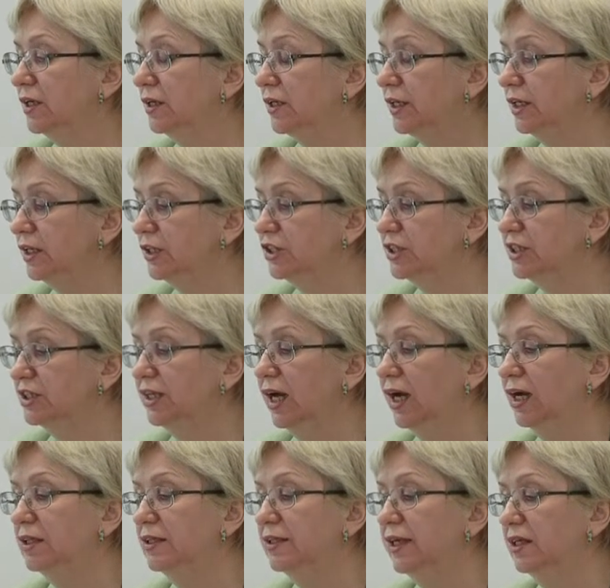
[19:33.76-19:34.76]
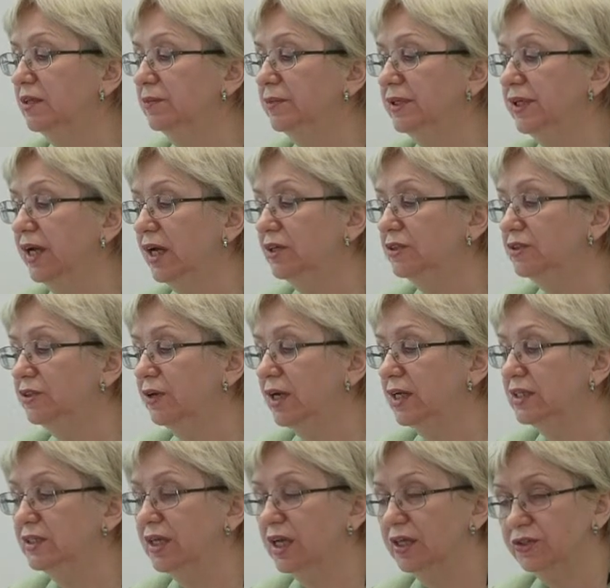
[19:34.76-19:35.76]
English style can be
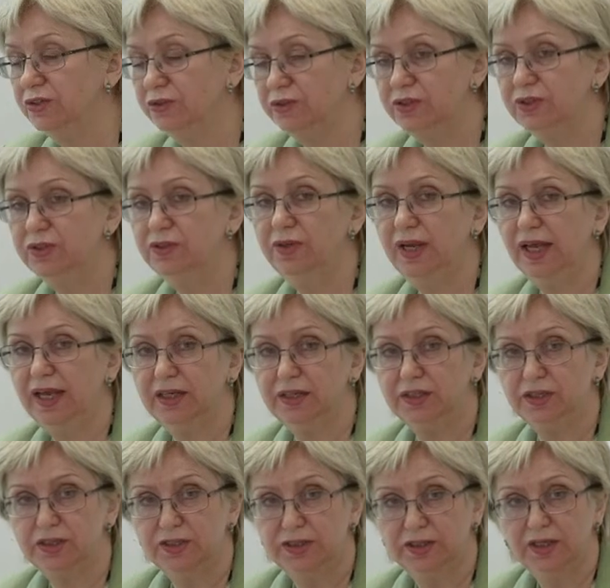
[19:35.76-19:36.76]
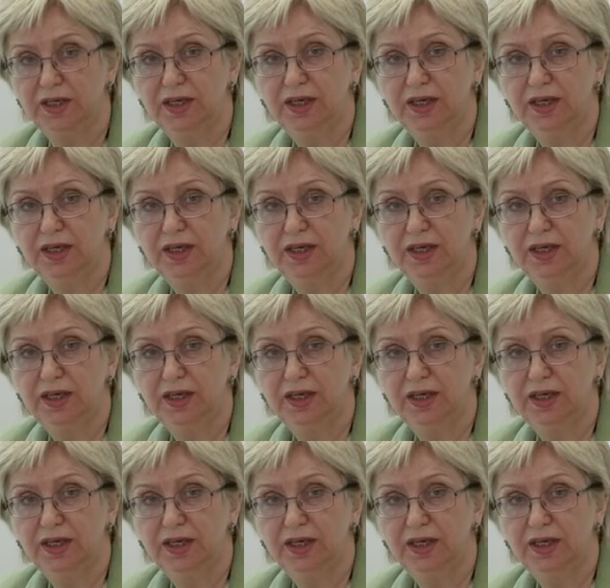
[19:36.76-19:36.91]
characterized as restrained.